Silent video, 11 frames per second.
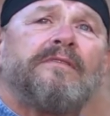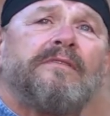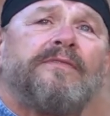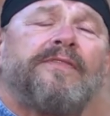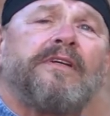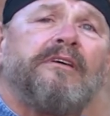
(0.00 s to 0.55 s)

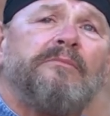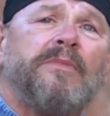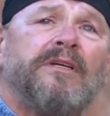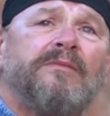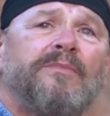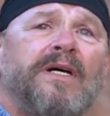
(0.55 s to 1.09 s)
Forgive
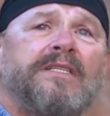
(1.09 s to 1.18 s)
me of my